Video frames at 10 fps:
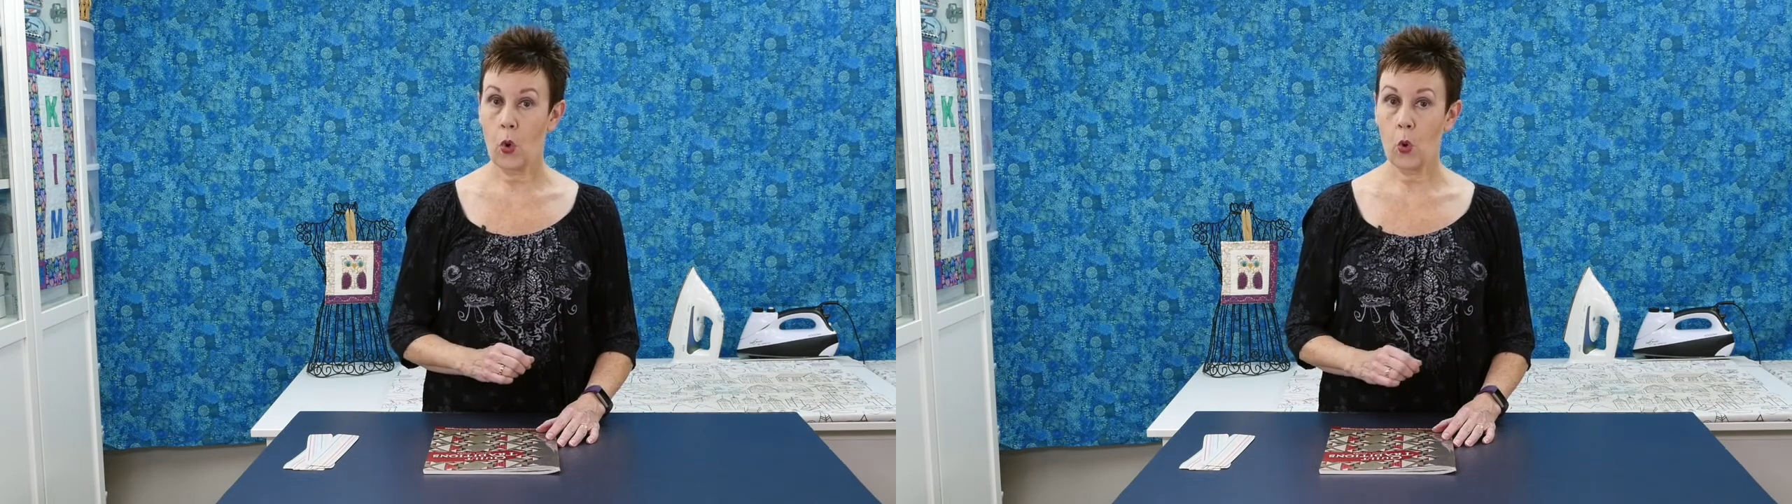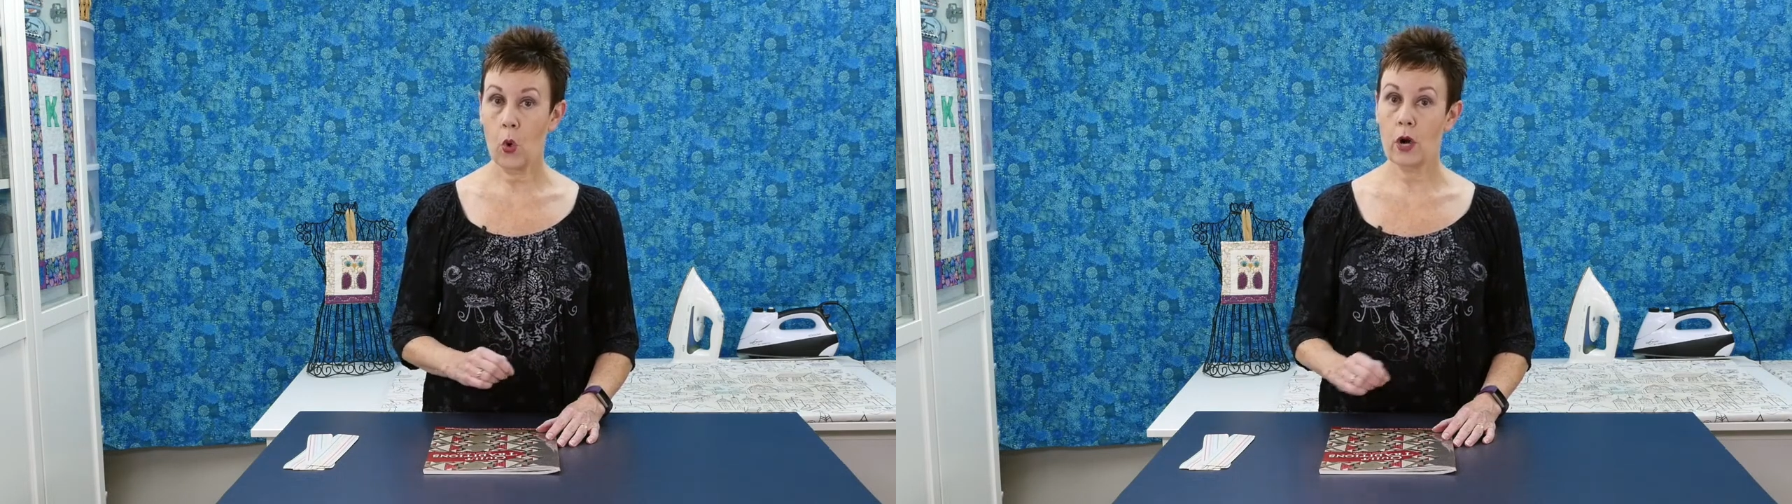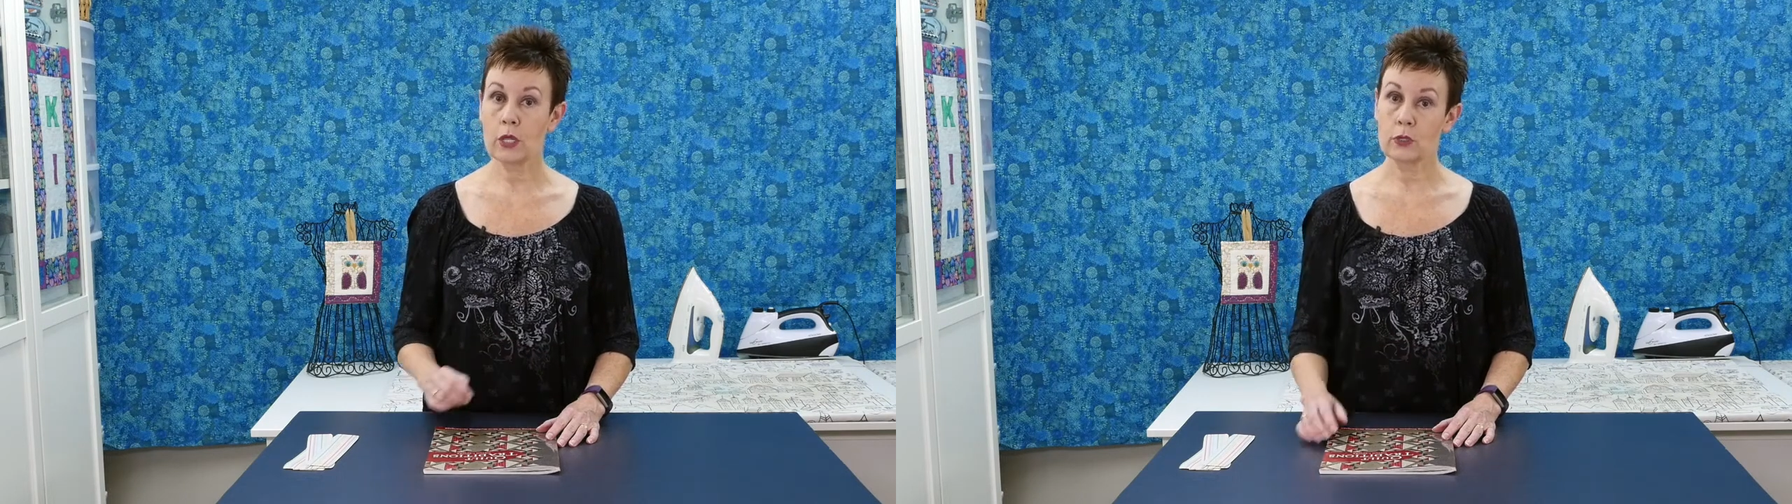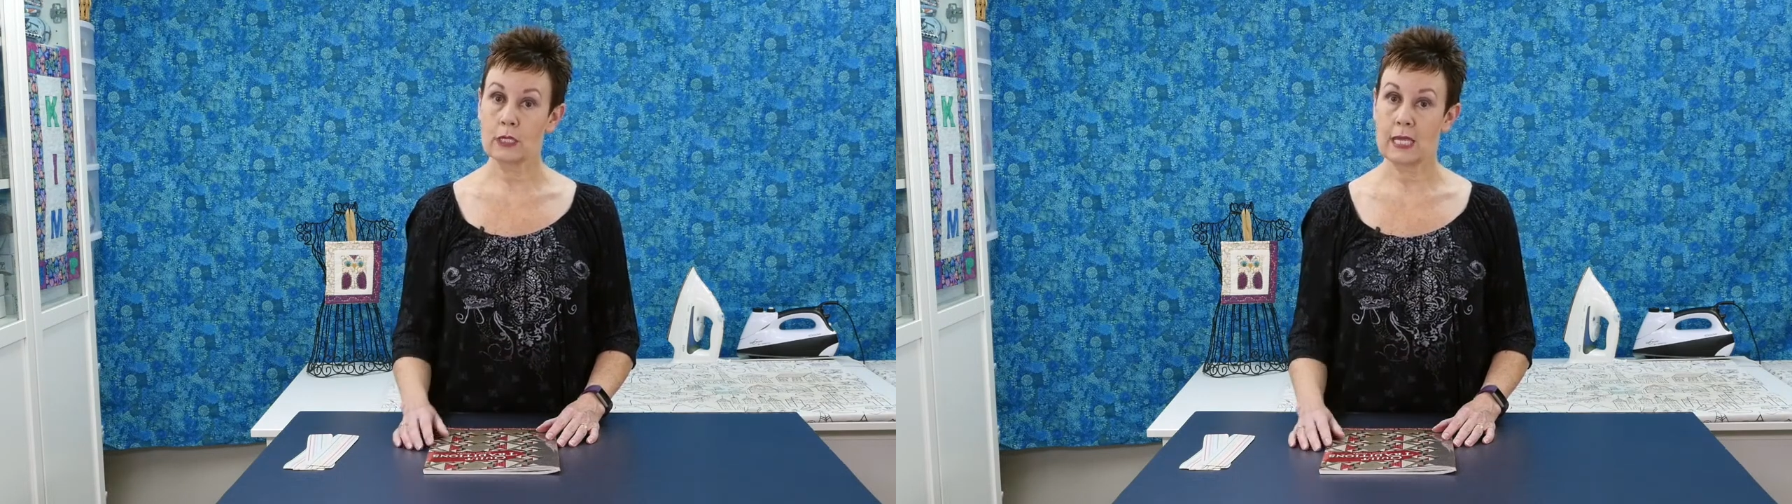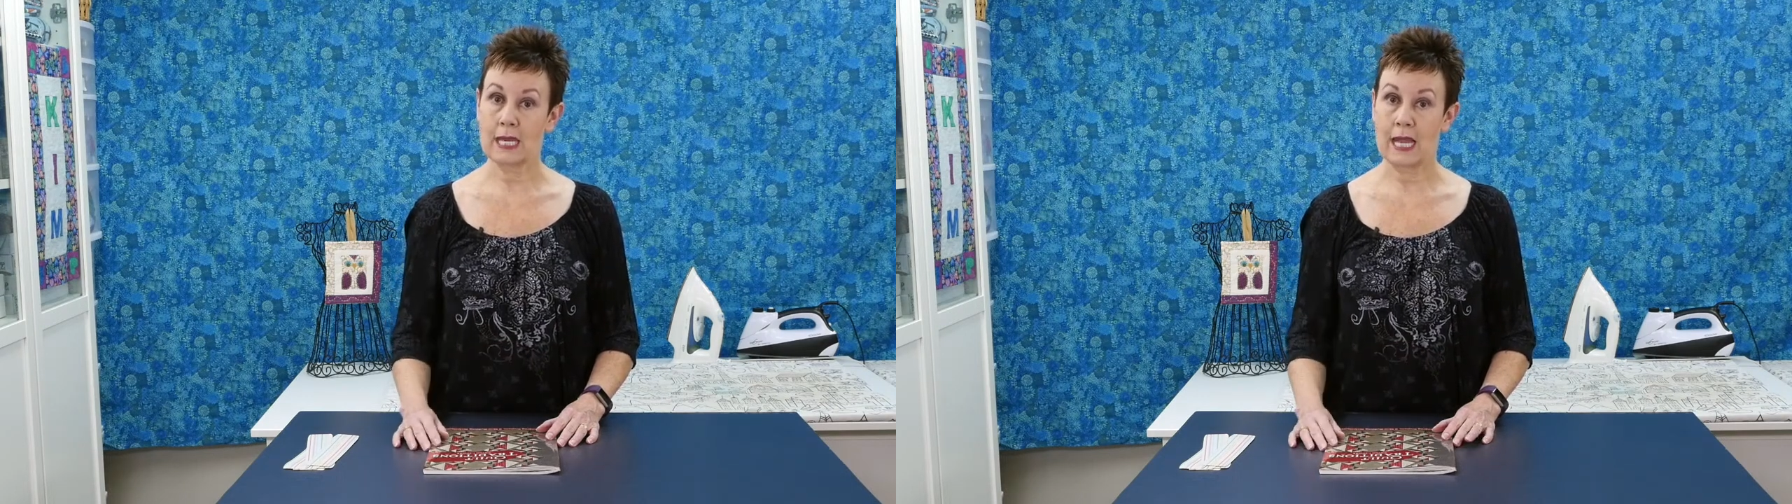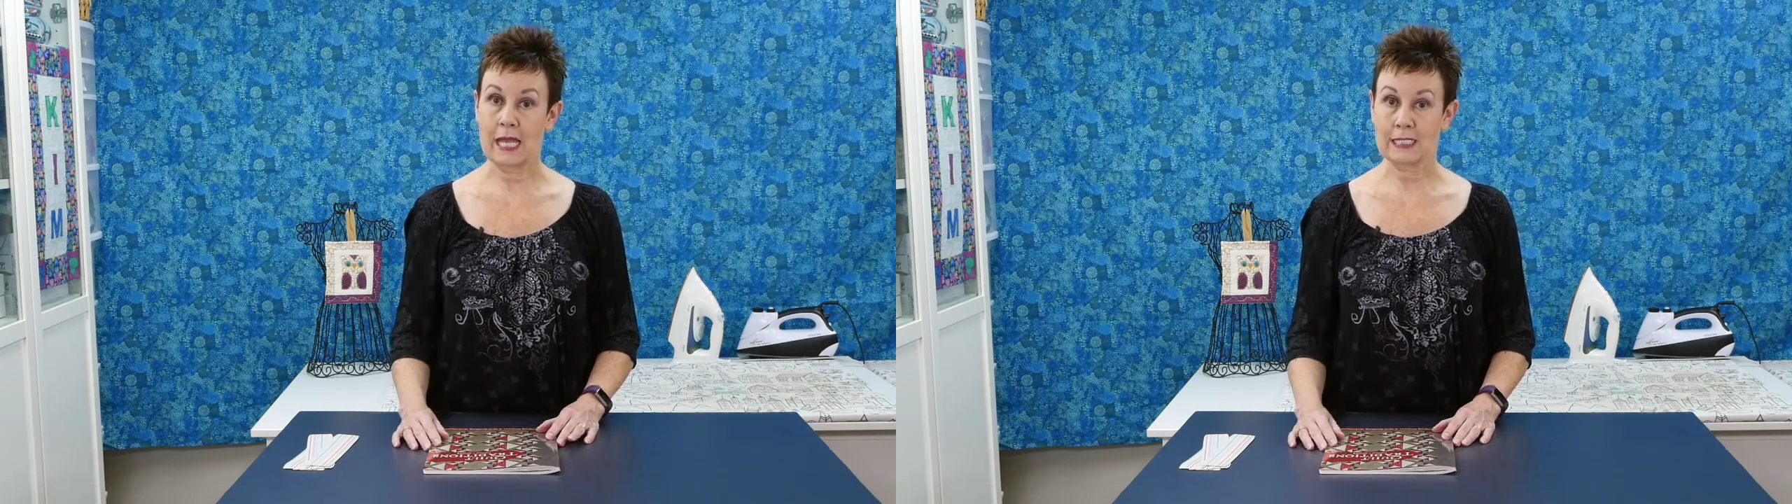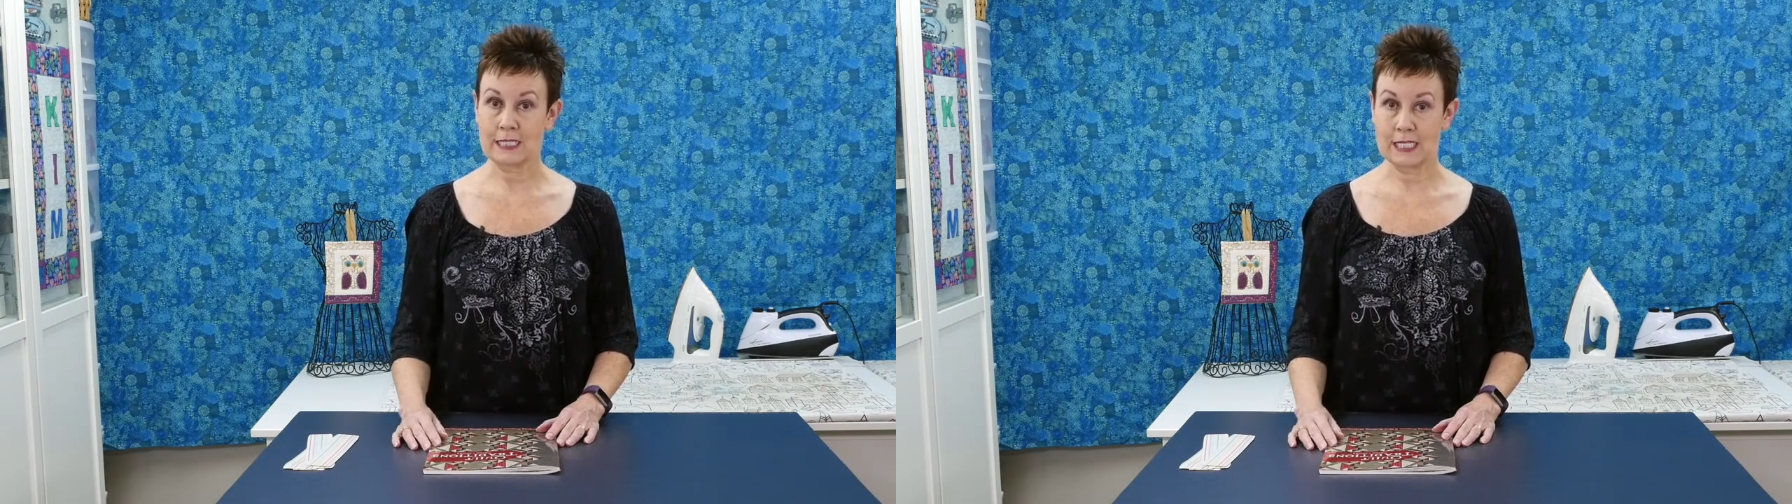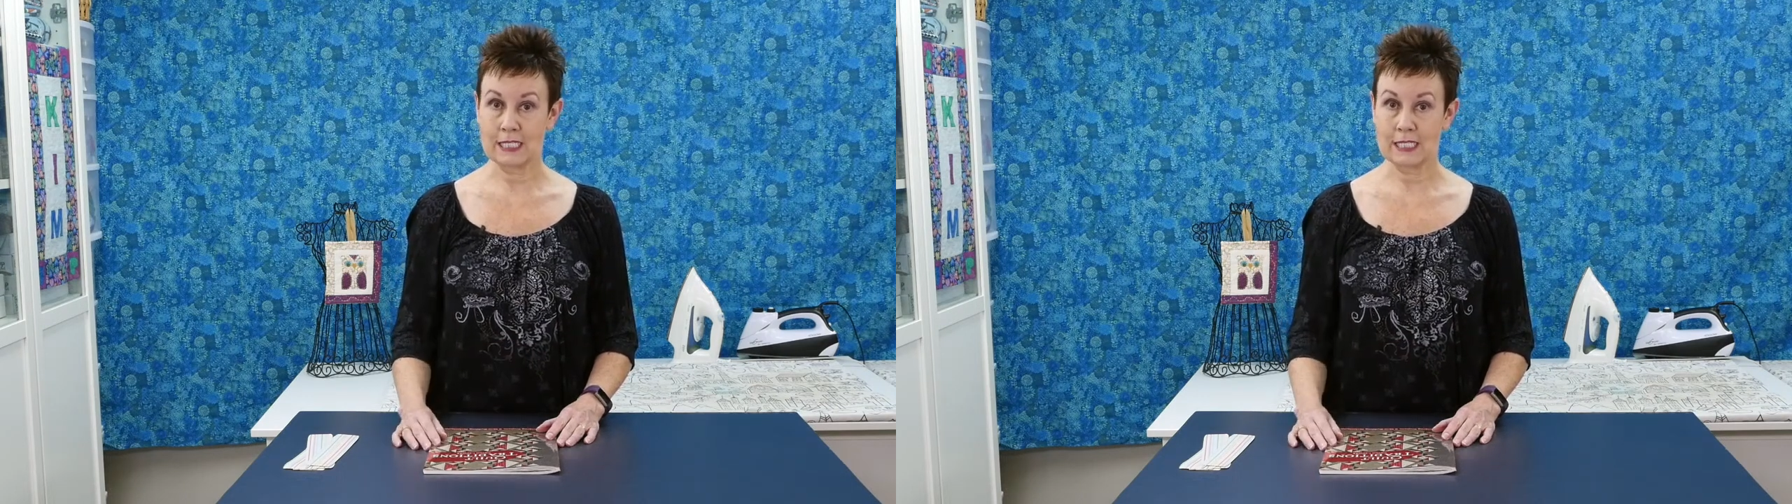or you can get it at C